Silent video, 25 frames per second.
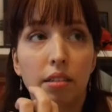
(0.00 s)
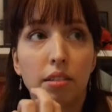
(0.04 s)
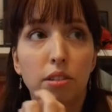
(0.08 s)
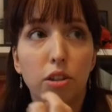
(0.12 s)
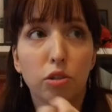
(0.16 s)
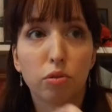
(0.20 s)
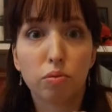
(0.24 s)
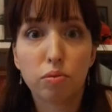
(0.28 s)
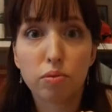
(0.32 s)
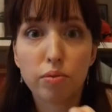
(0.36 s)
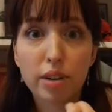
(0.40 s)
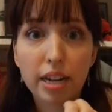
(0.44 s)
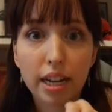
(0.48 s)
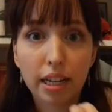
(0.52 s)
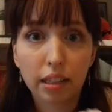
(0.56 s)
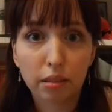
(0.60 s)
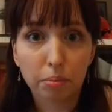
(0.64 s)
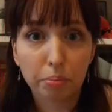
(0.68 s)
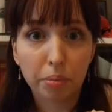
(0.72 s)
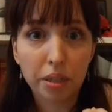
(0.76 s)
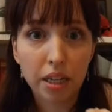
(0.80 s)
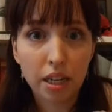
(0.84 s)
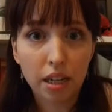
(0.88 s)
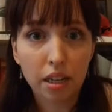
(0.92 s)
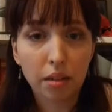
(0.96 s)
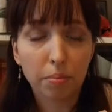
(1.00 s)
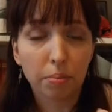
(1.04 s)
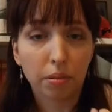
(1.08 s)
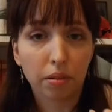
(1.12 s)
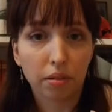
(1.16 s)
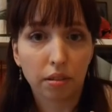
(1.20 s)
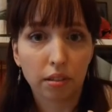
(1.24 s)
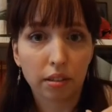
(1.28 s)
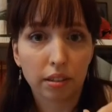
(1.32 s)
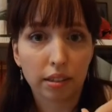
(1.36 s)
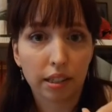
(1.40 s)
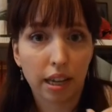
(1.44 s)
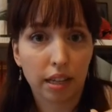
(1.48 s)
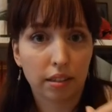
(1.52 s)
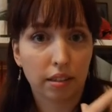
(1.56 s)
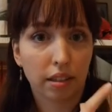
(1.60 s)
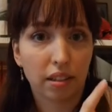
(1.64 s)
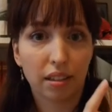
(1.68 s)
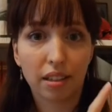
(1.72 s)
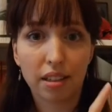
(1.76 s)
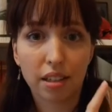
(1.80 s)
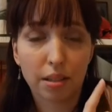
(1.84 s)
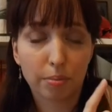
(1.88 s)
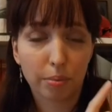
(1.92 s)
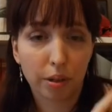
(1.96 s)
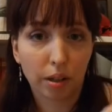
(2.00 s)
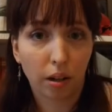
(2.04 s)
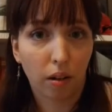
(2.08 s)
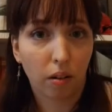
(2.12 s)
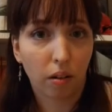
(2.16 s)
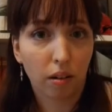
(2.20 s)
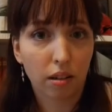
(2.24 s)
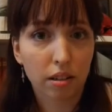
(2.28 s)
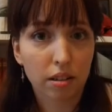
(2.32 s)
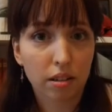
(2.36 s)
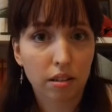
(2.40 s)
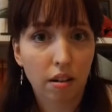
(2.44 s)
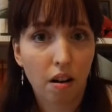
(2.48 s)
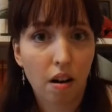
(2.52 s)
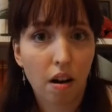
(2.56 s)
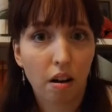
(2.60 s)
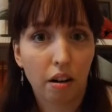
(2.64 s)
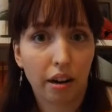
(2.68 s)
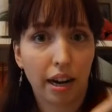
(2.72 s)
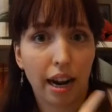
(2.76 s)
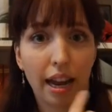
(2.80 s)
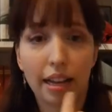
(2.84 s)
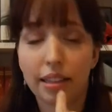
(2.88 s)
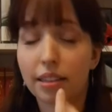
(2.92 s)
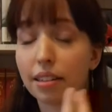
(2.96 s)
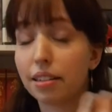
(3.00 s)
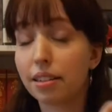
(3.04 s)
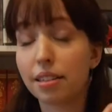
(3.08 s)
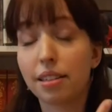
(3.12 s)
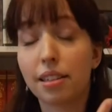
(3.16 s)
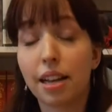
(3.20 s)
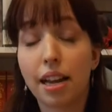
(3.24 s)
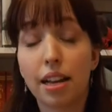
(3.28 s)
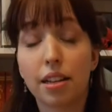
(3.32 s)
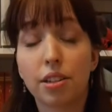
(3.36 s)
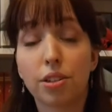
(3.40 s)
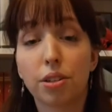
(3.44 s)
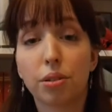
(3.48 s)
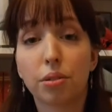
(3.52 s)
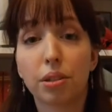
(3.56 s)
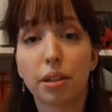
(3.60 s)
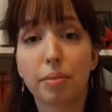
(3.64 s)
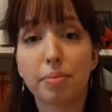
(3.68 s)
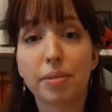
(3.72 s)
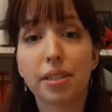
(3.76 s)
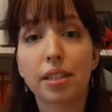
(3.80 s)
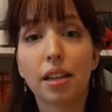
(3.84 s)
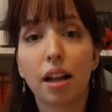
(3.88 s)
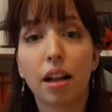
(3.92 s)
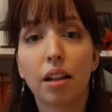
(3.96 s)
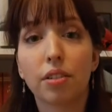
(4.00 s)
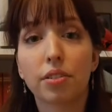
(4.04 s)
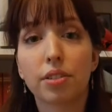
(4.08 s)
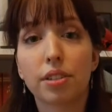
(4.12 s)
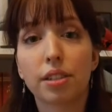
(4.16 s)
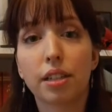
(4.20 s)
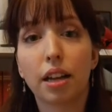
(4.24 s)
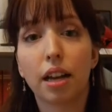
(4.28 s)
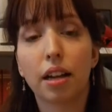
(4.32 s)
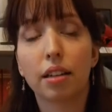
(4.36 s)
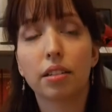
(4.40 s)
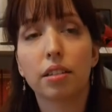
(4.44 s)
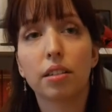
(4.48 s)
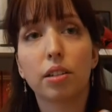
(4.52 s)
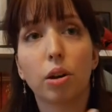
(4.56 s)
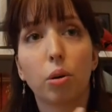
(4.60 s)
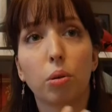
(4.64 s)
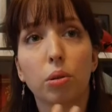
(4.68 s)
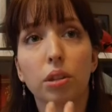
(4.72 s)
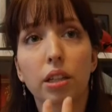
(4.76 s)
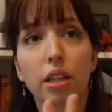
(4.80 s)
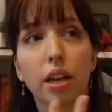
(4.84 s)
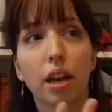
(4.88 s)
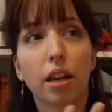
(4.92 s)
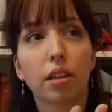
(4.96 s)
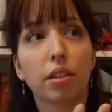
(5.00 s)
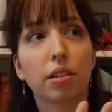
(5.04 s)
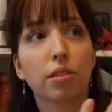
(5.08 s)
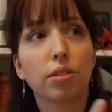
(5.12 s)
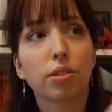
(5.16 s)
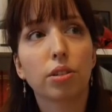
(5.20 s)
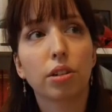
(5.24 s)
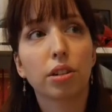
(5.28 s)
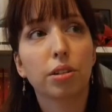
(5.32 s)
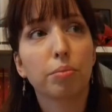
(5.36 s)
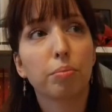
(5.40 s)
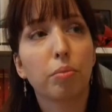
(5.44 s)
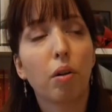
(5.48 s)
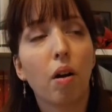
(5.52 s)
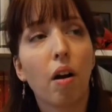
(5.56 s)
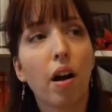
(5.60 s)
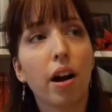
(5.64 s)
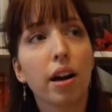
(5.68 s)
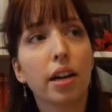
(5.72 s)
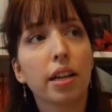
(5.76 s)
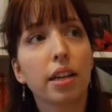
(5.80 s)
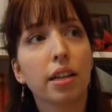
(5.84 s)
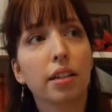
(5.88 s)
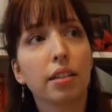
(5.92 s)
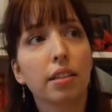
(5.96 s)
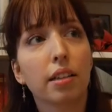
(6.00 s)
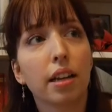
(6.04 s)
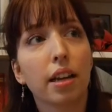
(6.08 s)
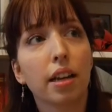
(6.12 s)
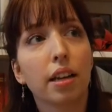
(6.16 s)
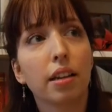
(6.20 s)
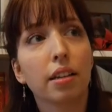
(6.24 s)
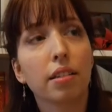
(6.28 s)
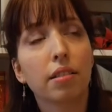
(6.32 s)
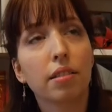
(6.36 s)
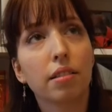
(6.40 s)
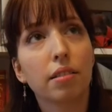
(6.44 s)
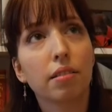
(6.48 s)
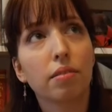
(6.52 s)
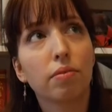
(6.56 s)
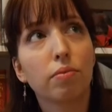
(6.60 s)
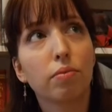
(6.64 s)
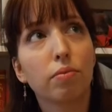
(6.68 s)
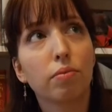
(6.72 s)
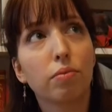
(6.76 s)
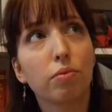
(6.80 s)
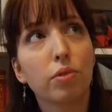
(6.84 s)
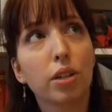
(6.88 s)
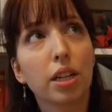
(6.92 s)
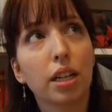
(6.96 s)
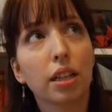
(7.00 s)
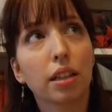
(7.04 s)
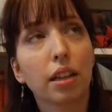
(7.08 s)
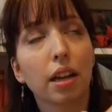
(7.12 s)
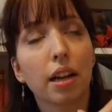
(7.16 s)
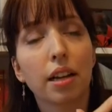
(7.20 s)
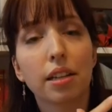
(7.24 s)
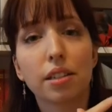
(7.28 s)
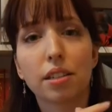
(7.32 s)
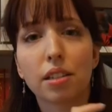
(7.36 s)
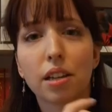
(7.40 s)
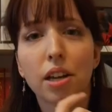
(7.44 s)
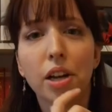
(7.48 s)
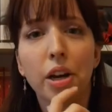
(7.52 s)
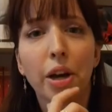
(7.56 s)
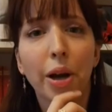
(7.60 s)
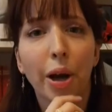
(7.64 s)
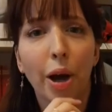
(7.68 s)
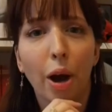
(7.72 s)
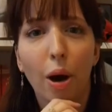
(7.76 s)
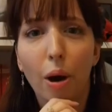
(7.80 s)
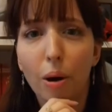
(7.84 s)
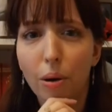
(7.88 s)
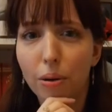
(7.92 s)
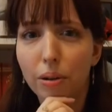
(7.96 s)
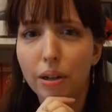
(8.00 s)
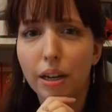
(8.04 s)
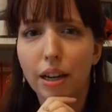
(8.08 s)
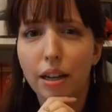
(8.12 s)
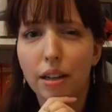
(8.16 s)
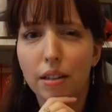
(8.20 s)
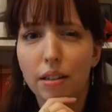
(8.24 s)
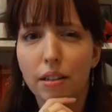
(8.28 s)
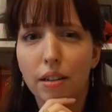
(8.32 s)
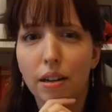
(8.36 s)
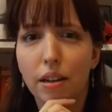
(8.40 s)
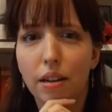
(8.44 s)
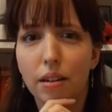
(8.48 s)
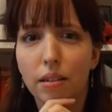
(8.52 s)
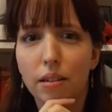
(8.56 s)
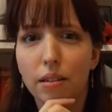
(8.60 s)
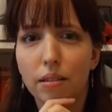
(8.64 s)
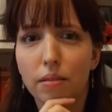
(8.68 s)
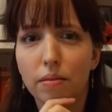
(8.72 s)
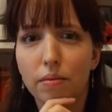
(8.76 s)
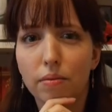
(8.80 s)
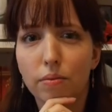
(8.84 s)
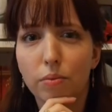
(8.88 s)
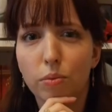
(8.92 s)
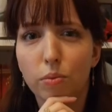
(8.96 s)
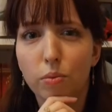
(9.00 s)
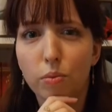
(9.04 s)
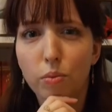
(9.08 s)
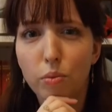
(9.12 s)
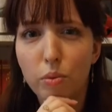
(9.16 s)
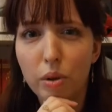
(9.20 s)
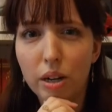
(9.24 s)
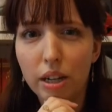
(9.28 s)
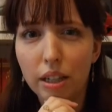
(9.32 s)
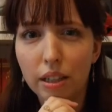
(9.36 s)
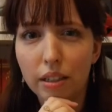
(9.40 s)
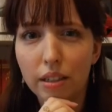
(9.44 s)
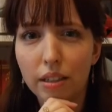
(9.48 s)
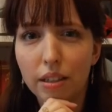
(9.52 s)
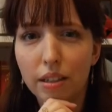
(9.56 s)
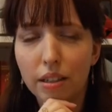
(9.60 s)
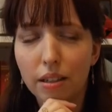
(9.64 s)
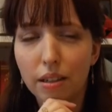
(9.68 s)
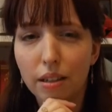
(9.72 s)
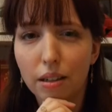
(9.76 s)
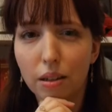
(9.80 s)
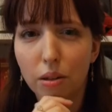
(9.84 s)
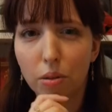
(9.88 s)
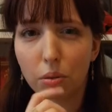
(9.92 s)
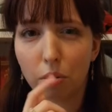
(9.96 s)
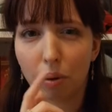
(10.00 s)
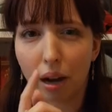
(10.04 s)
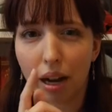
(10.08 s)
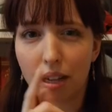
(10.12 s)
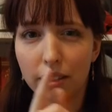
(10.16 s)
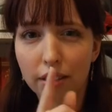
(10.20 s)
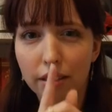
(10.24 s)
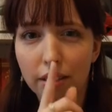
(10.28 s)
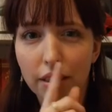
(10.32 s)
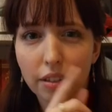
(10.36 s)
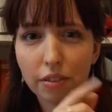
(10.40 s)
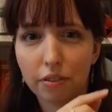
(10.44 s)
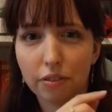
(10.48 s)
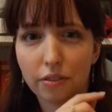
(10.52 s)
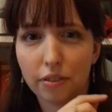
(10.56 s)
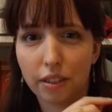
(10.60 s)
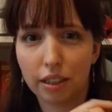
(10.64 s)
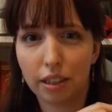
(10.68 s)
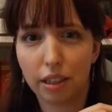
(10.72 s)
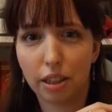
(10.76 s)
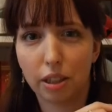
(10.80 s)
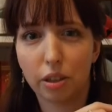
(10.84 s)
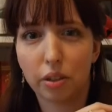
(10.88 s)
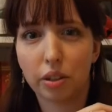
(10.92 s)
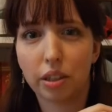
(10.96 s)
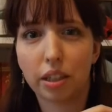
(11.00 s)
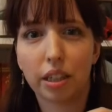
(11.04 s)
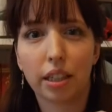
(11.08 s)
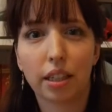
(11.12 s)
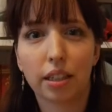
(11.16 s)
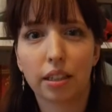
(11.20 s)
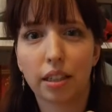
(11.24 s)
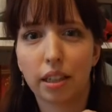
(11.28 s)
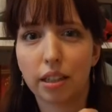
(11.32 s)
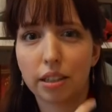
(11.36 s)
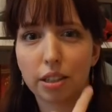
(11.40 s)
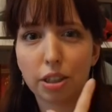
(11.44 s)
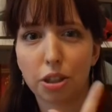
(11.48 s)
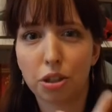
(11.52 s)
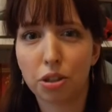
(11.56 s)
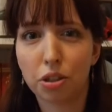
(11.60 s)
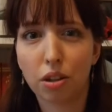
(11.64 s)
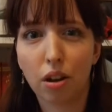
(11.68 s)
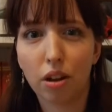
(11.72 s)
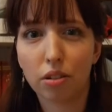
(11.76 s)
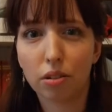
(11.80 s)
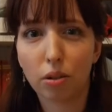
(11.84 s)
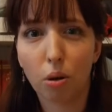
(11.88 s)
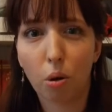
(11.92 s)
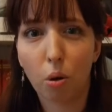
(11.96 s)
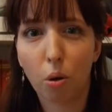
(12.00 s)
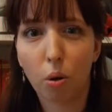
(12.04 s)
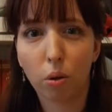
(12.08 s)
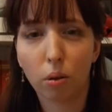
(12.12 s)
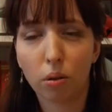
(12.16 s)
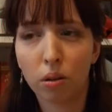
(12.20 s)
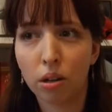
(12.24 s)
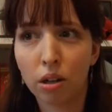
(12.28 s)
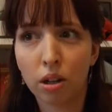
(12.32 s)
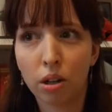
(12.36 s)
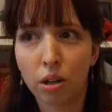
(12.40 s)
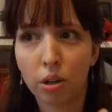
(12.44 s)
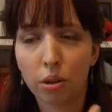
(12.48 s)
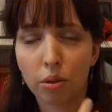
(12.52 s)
the real people that the Lisbon girls are. And they say so themselves, that only at a certain party they realize, oh, okay, they're really quite different looking. Like, they're not all